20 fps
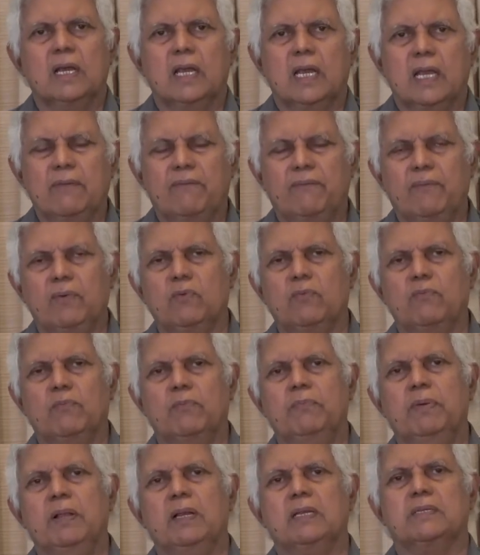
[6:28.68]
If you
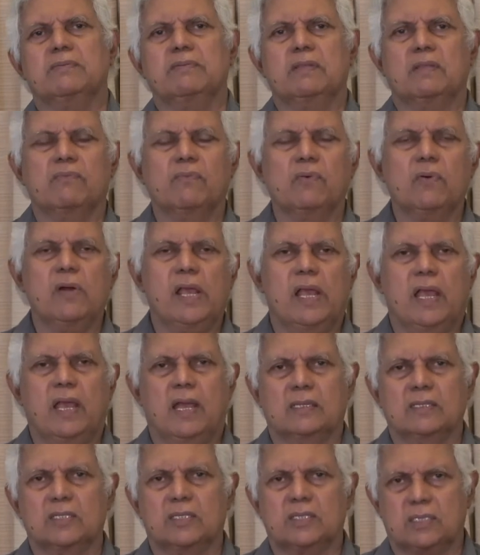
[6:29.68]
built with wood, hay
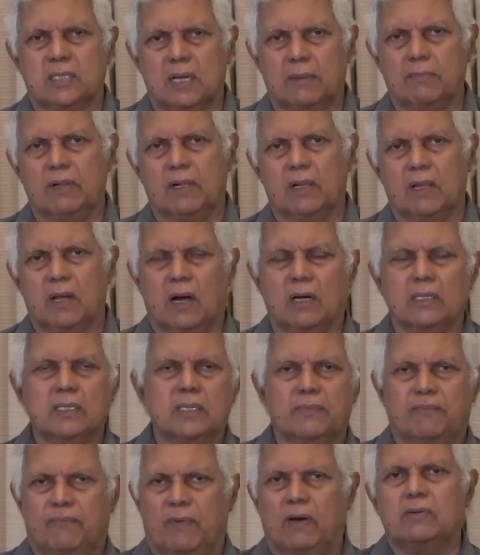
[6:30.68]
and stubble
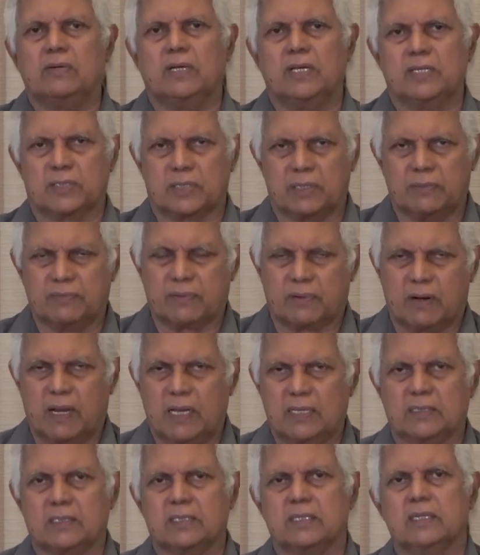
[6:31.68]
on the foundation of
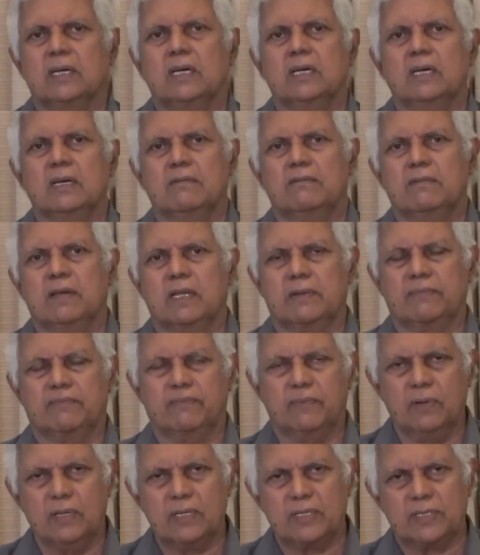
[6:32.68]
Christ, very
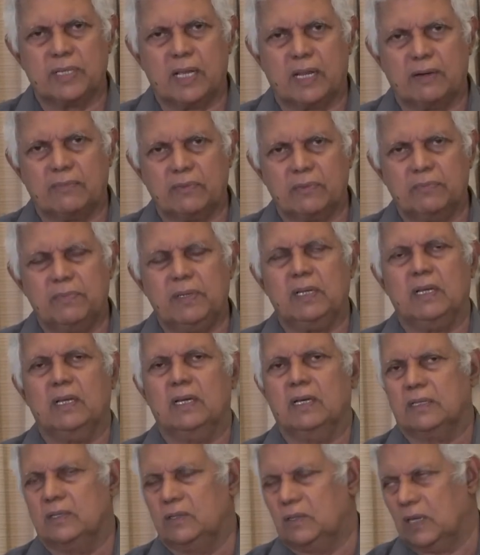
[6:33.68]
foolish that would be,
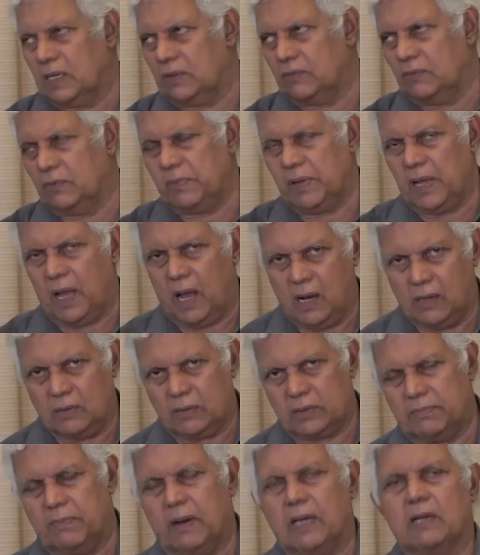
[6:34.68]
that would be
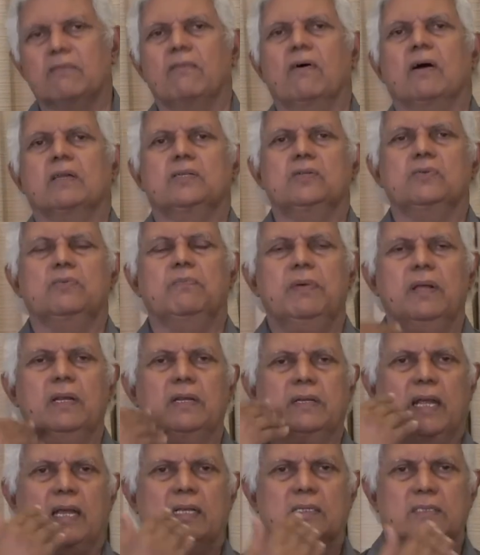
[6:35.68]
out. But what you
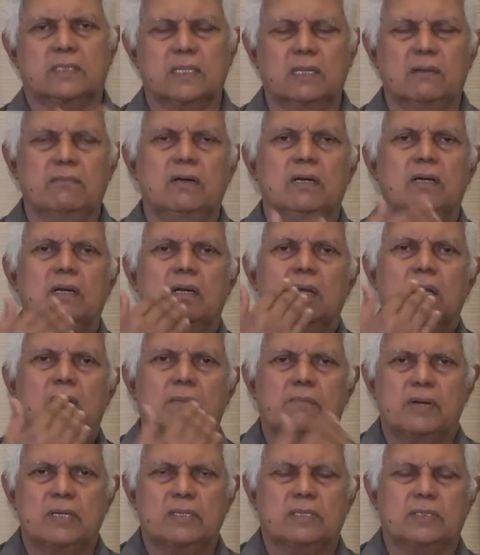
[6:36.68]
built as silver,
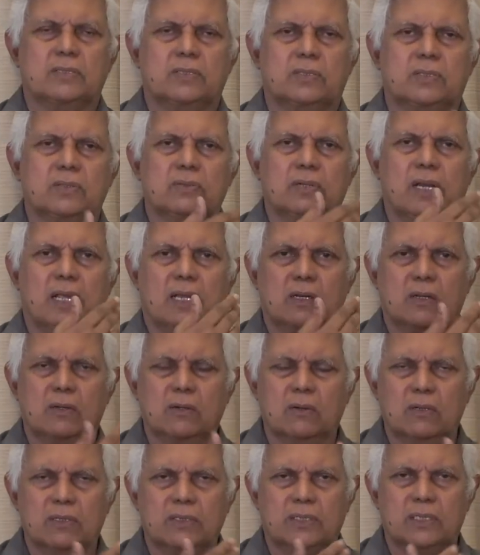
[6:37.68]
precious stone and
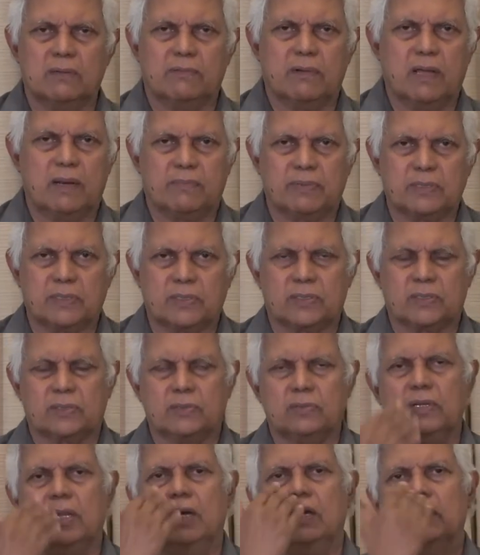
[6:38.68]
gold, silver, and precious
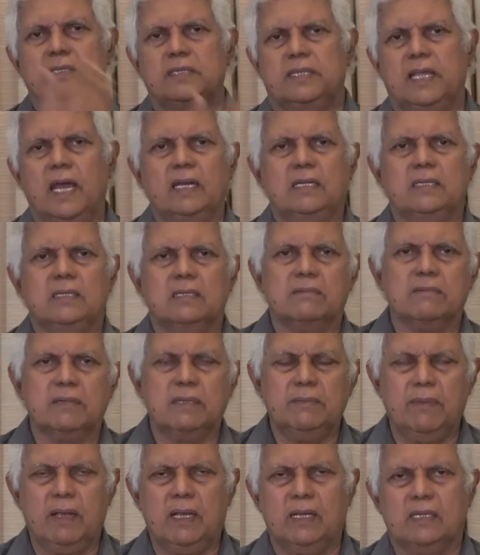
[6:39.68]
stone, that
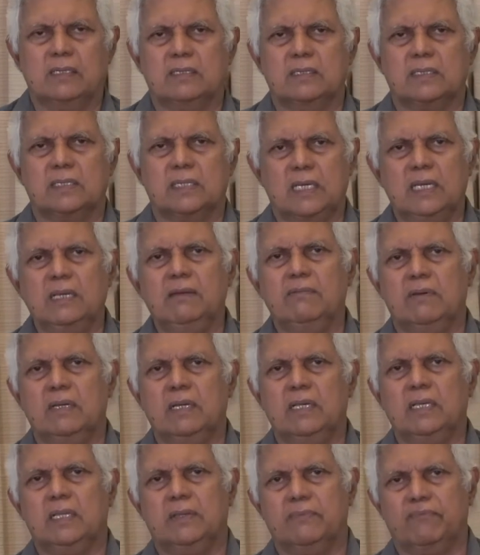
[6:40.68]
remains
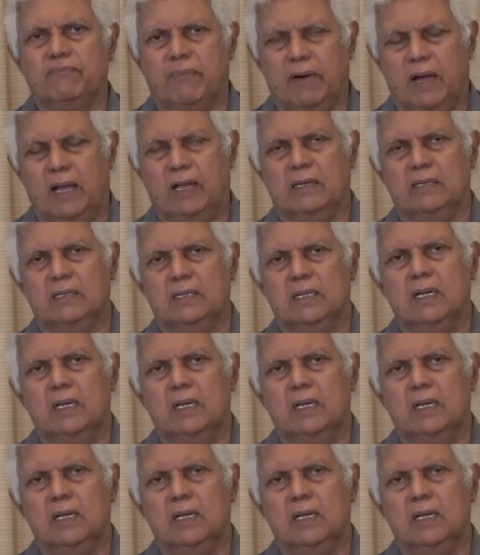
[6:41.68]
even in the fire.